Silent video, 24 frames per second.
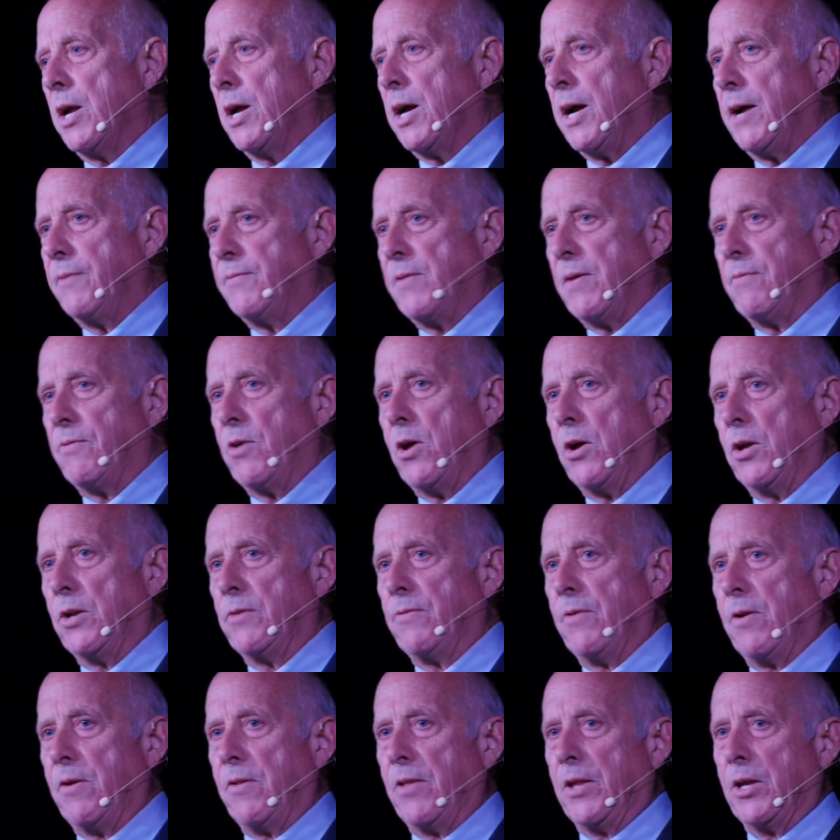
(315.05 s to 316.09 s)
I've never heard
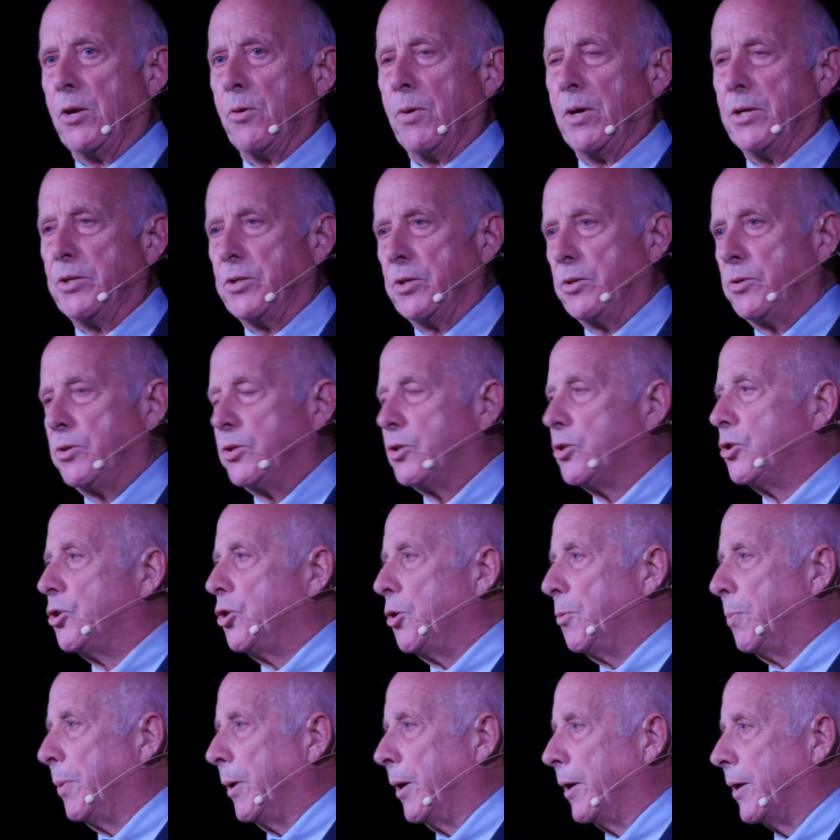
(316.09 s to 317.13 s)
of anything quite so
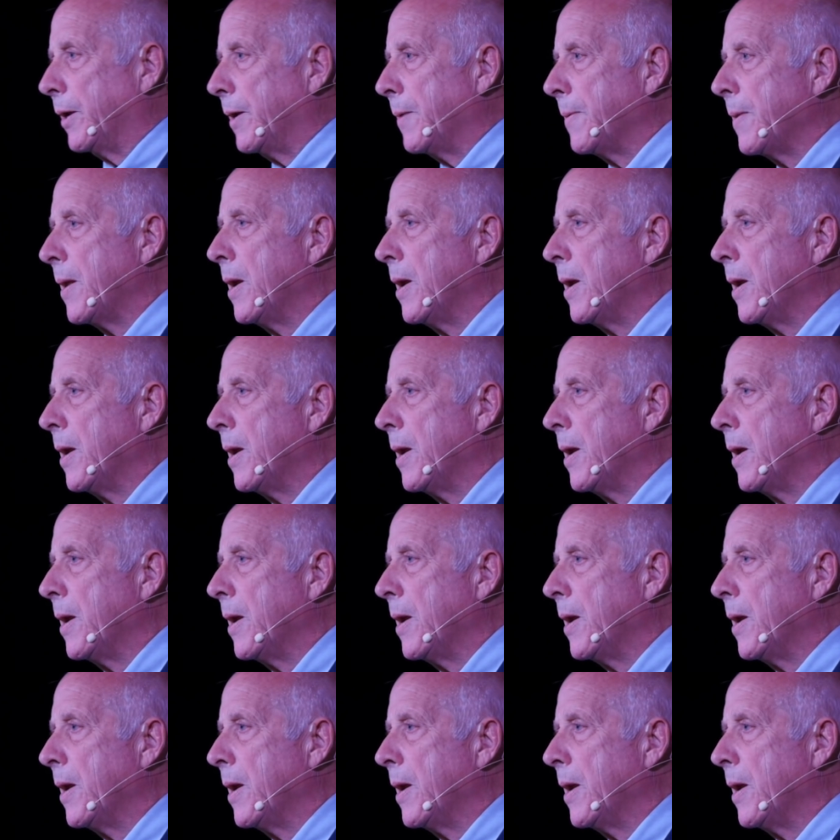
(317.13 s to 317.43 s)
stupid.